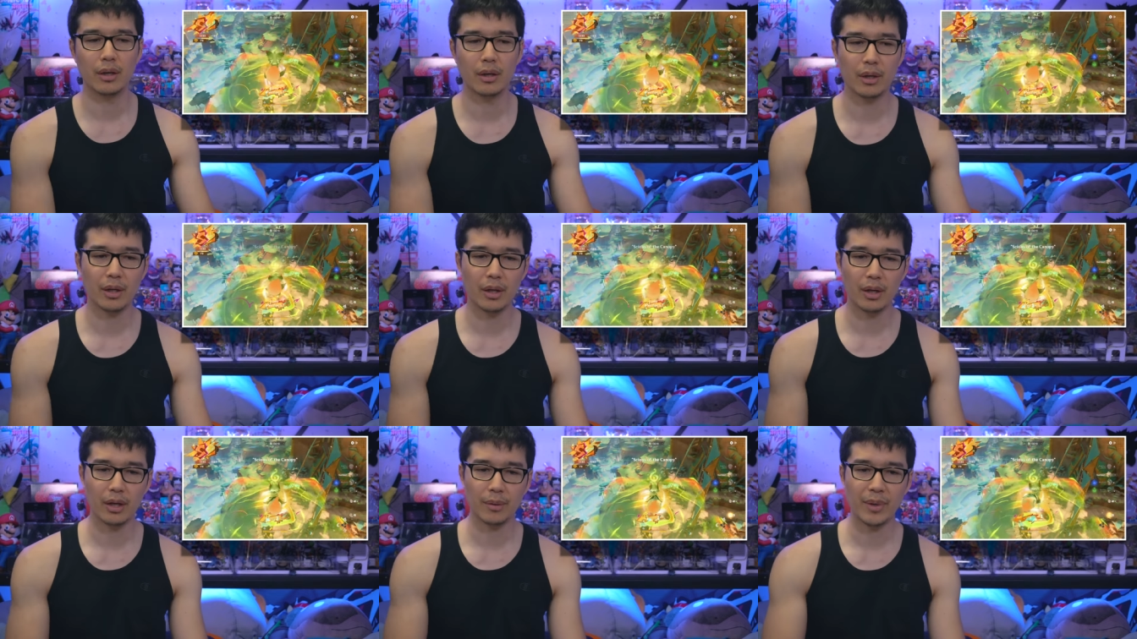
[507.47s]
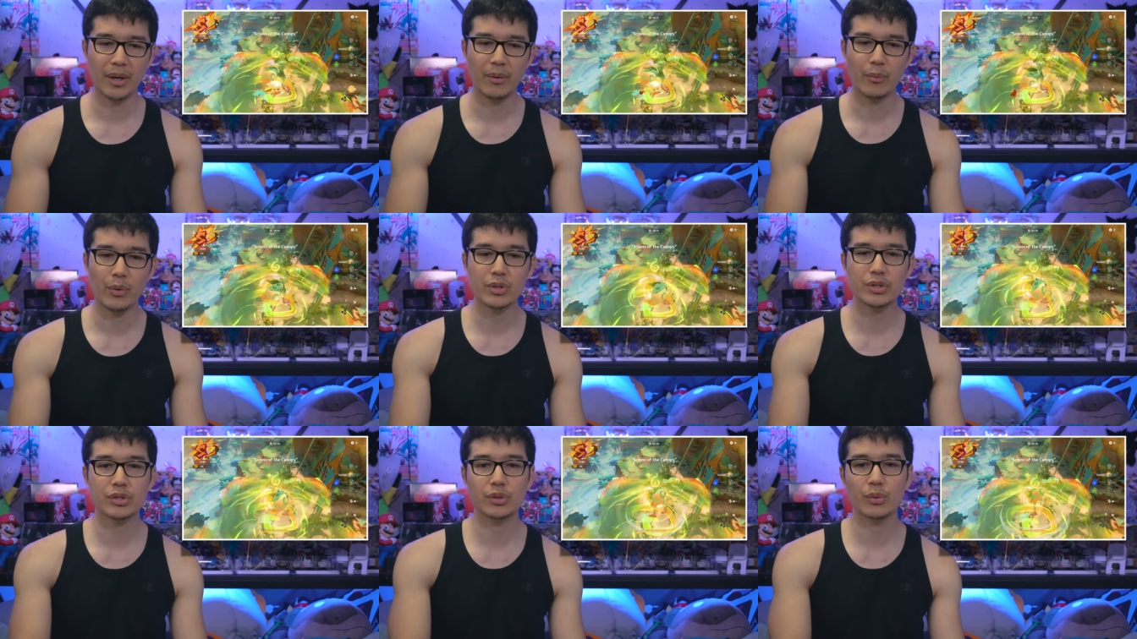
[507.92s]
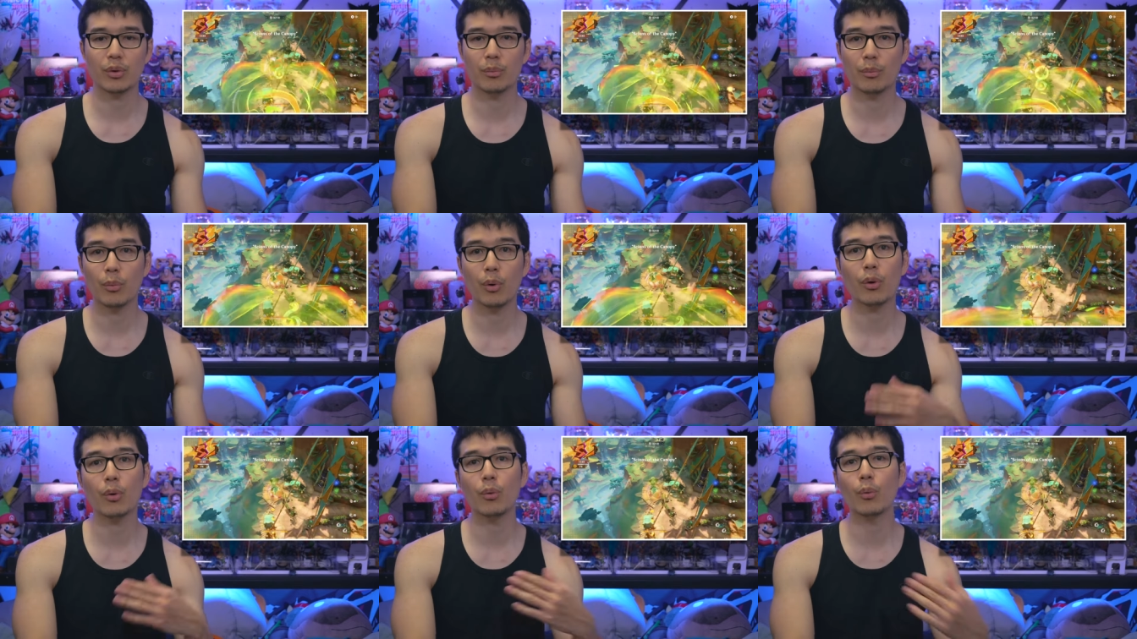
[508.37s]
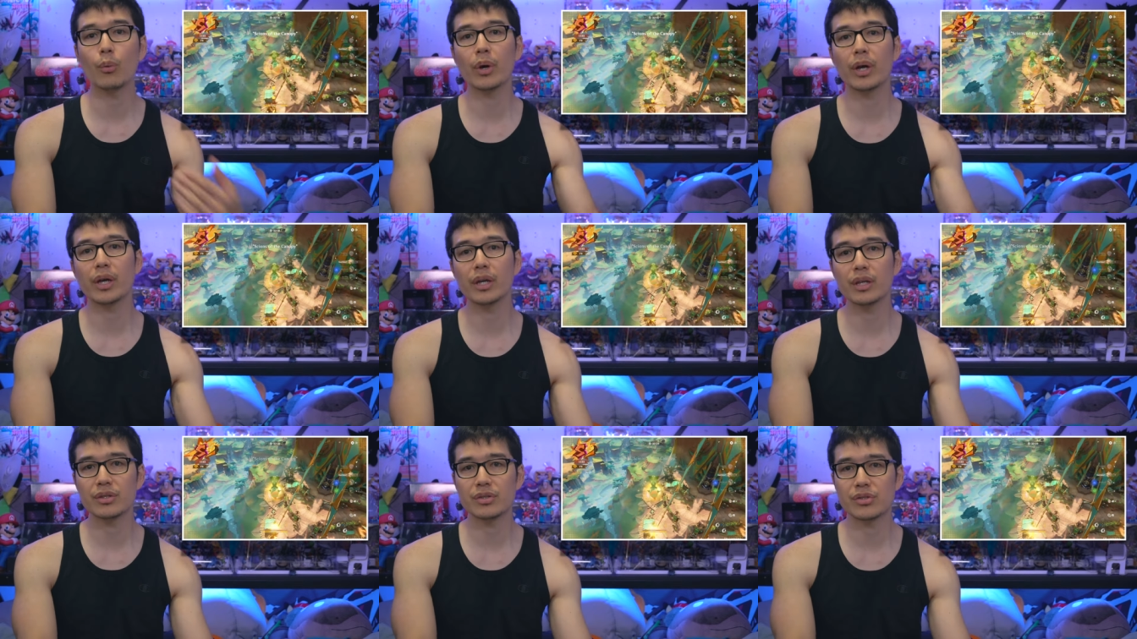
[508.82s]
Um, I wish there were more
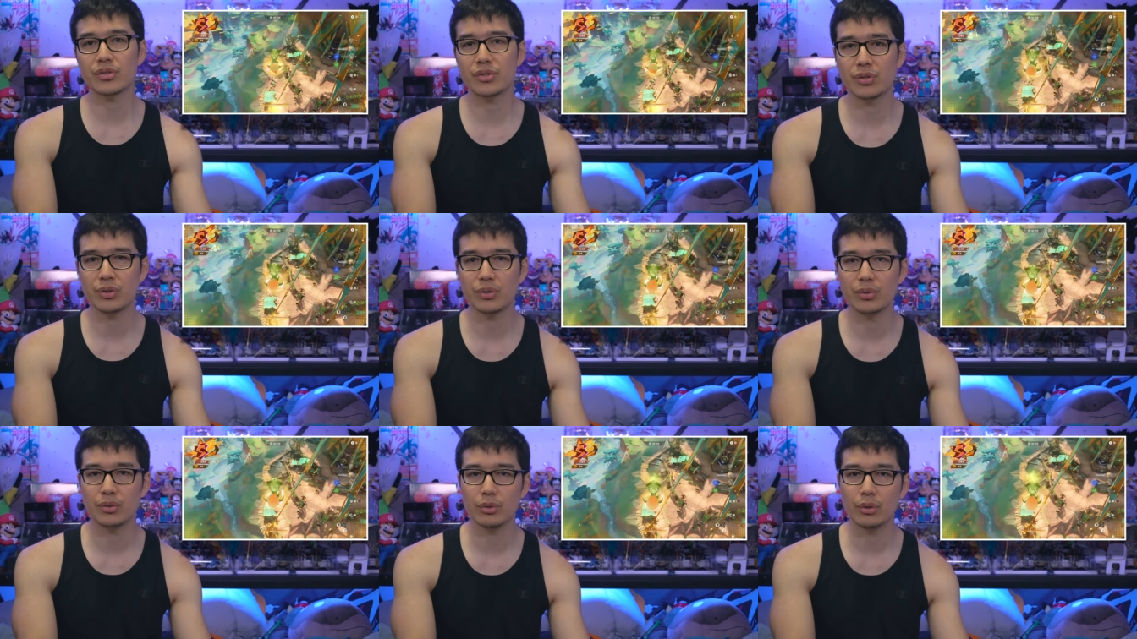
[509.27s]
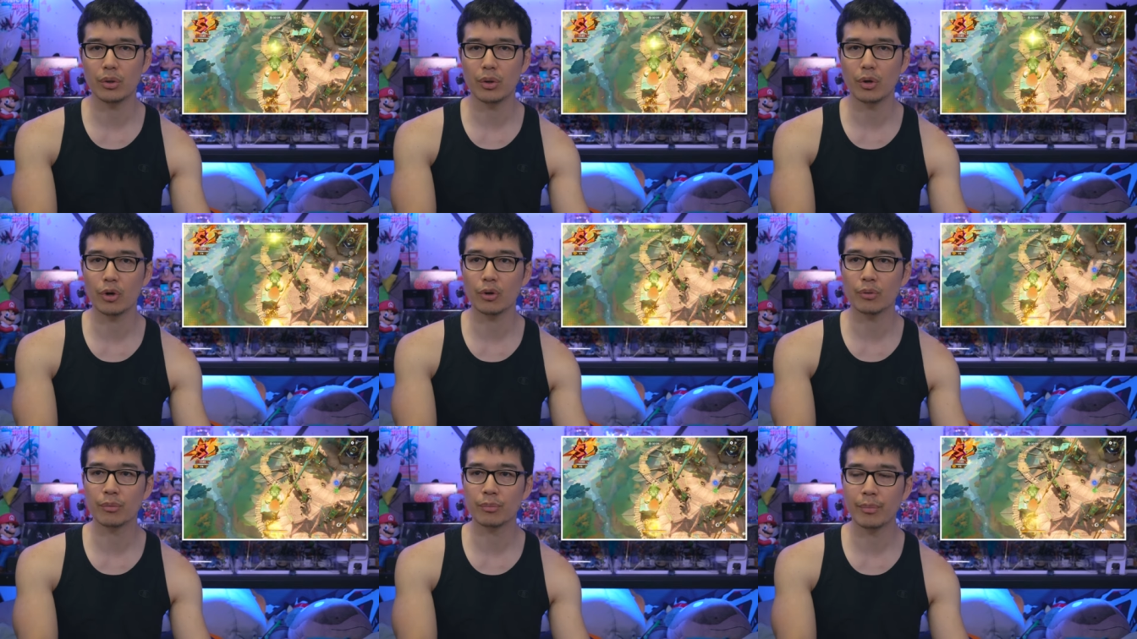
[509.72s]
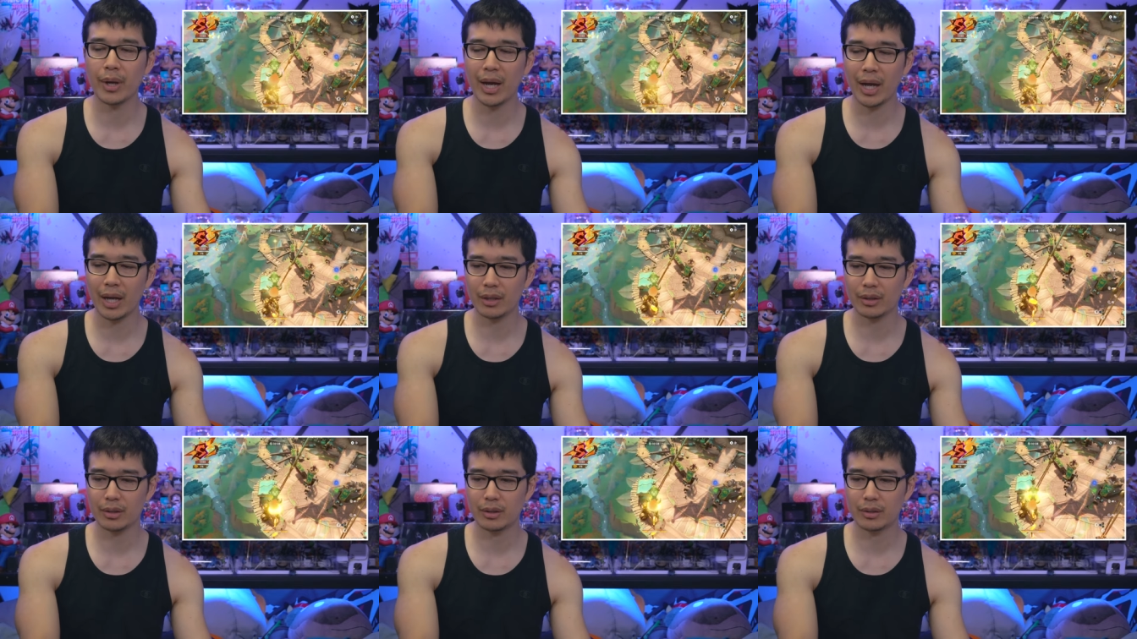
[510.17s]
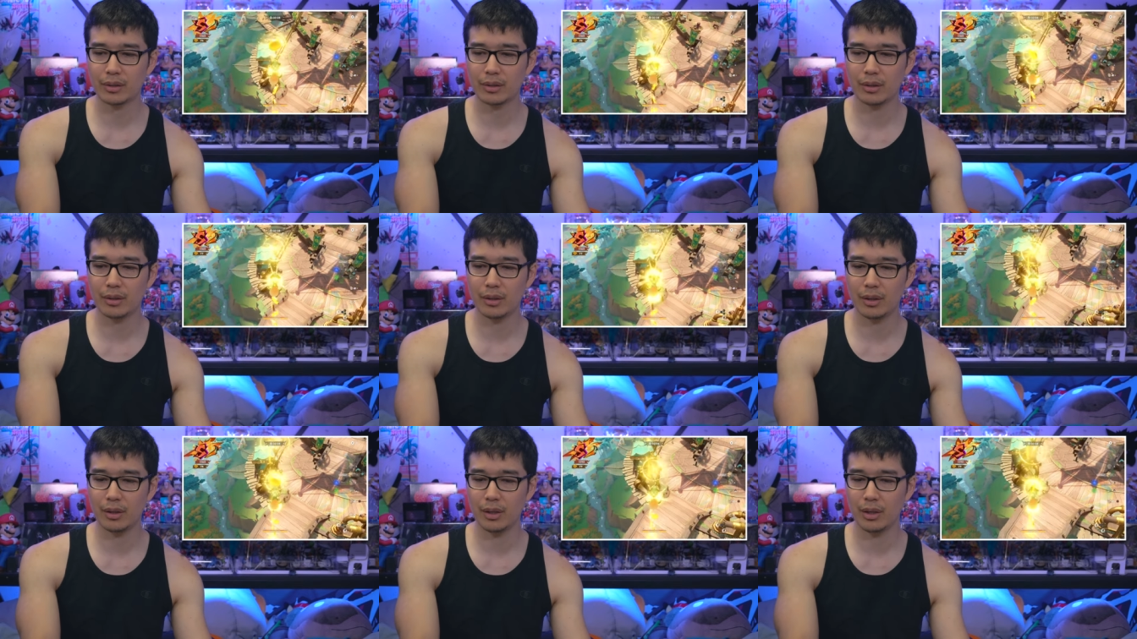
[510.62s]
ways to earn back
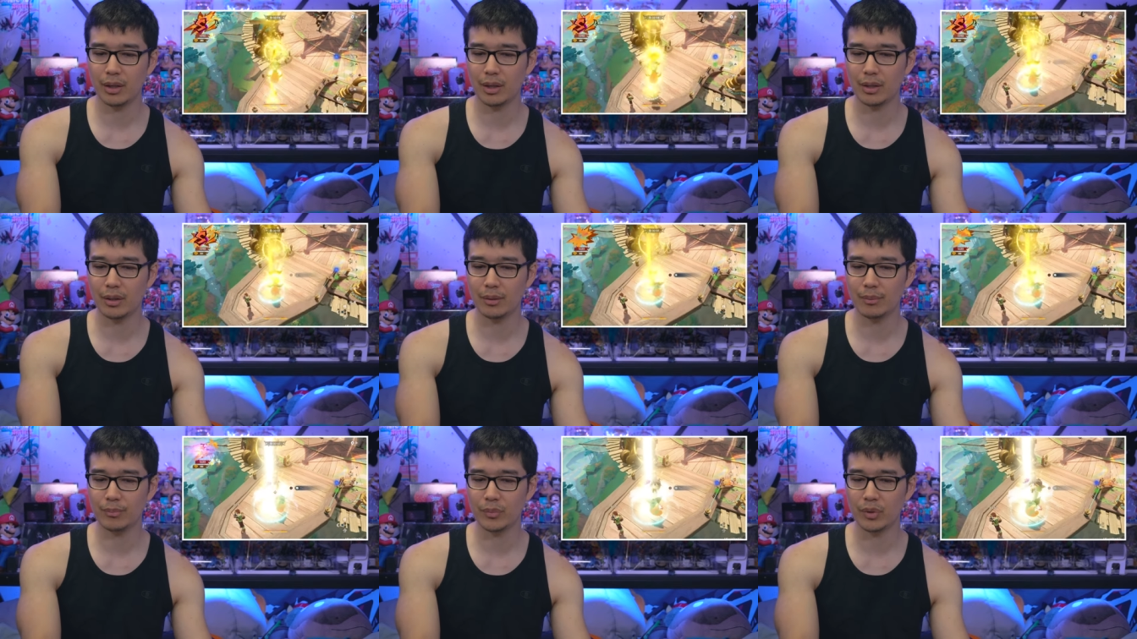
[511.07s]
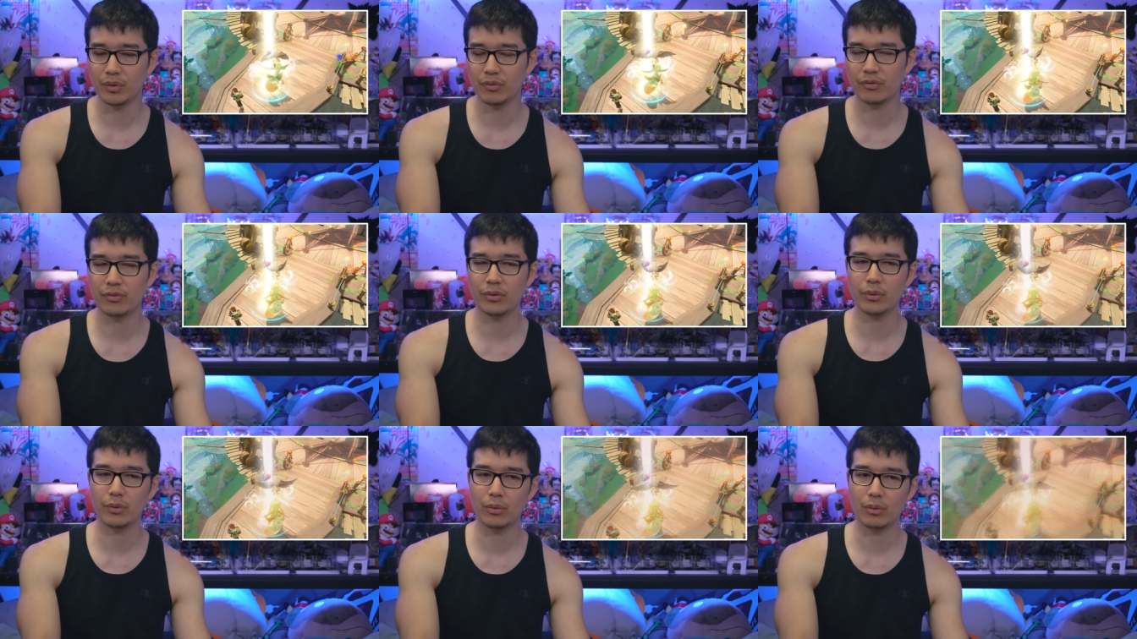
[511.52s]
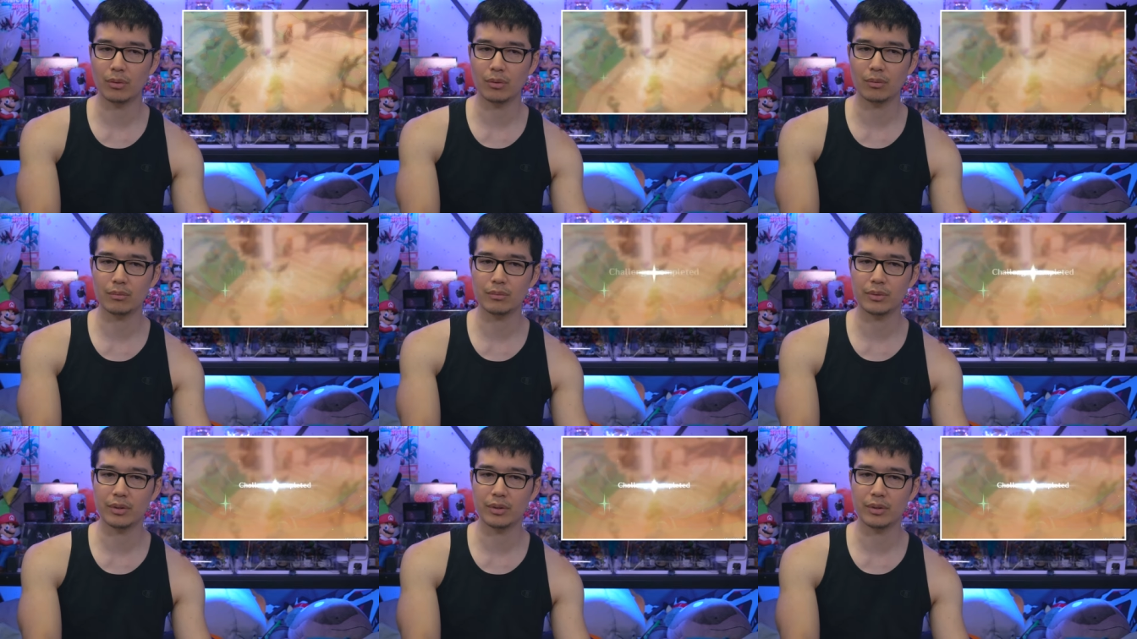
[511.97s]
um, the fuel.